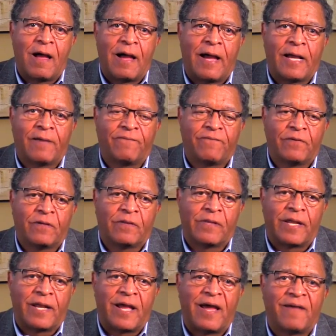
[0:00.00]
I feel
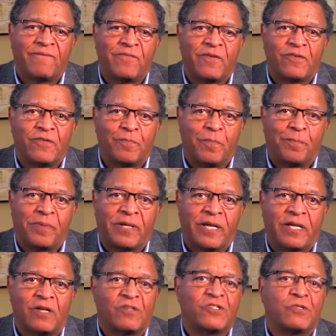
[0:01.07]
that I've just
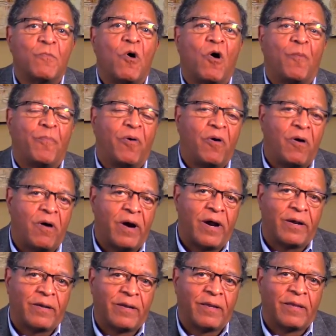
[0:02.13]
played a small
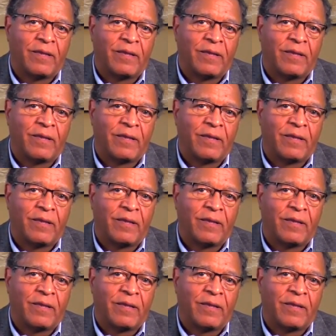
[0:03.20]
part